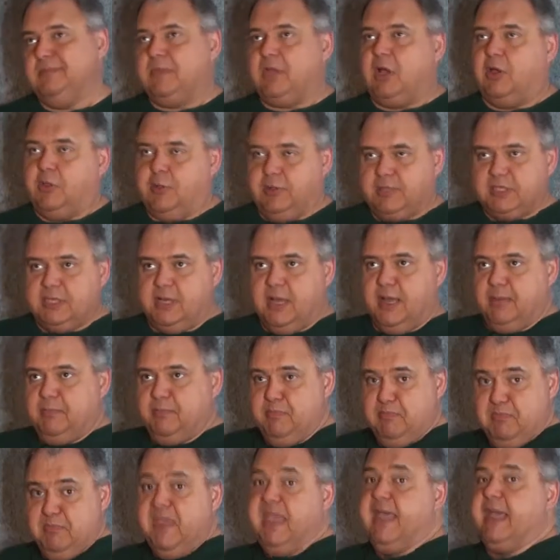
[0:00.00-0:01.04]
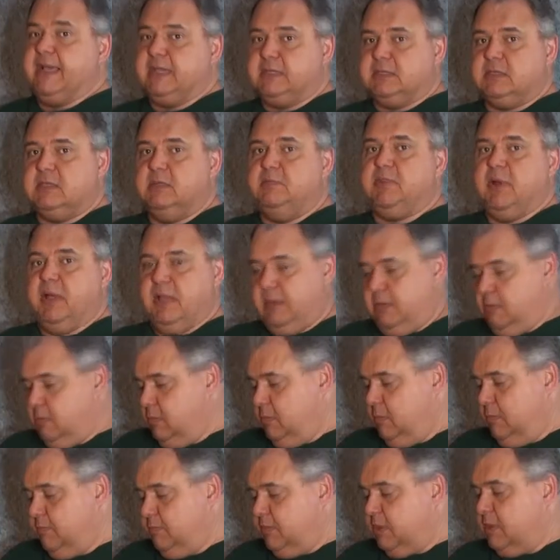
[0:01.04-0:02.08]
although it's not mixed, but
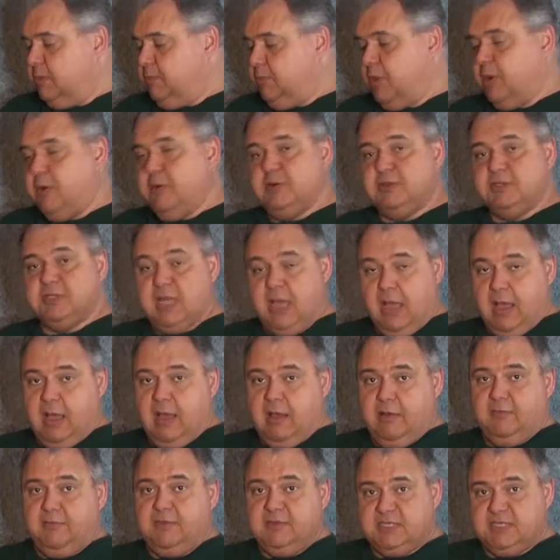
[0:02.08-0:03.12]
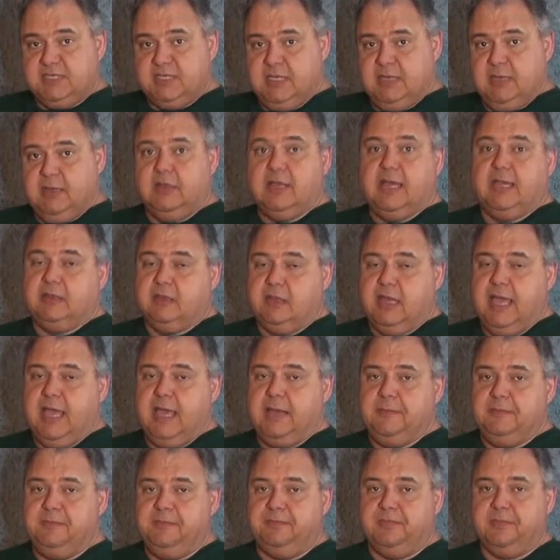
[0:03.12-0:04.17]
composed of steel and
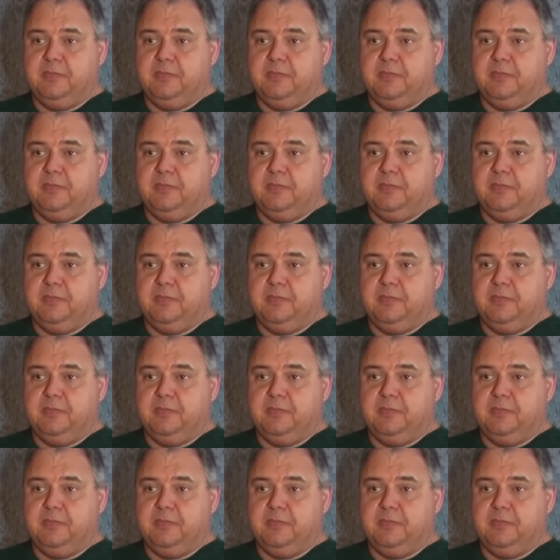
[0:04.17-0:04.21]
lead.